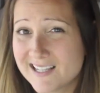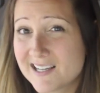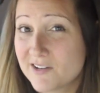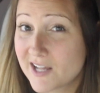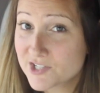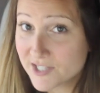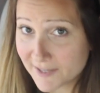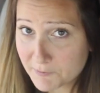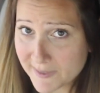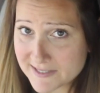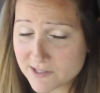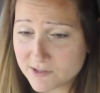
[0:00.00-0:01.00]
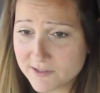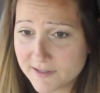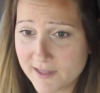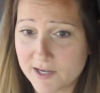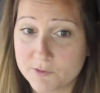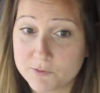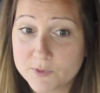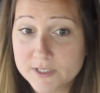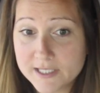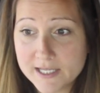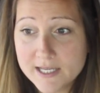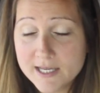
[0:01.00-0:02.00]
I don't actually have a bicycle. I thought I would
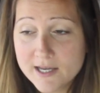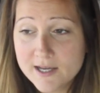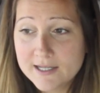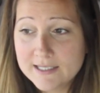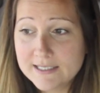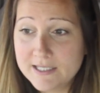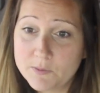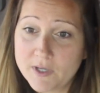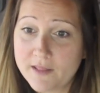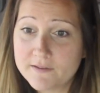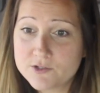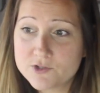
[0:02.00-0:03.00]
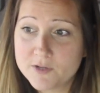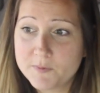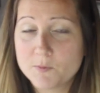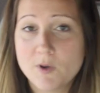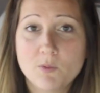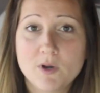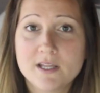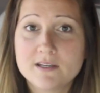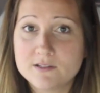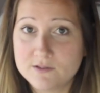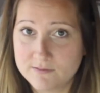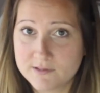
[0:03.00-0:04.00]
really need one on this trip and want one
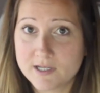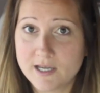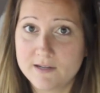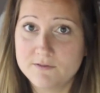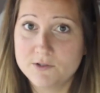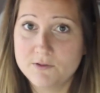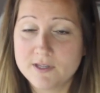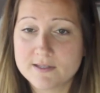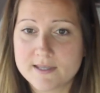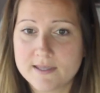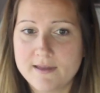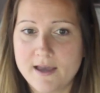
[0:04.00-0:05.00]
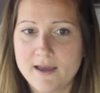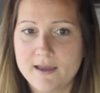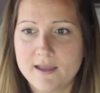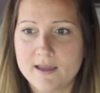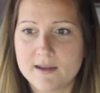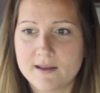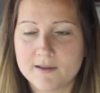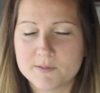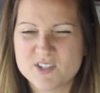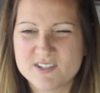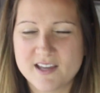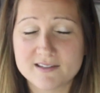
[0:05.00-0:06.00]
to kind of do things like that,
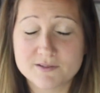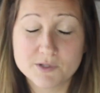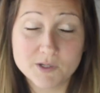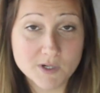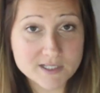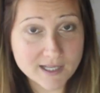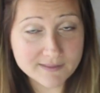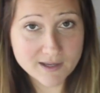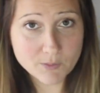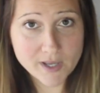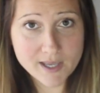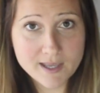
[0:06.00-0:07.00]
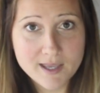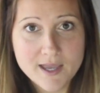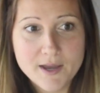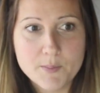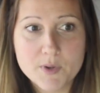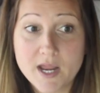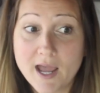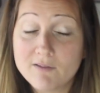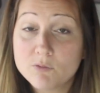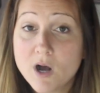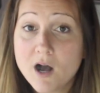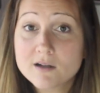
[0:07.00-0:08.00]
and just hasn't really worked out that way, but I
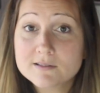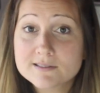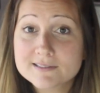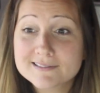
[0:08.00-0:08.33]
have walked.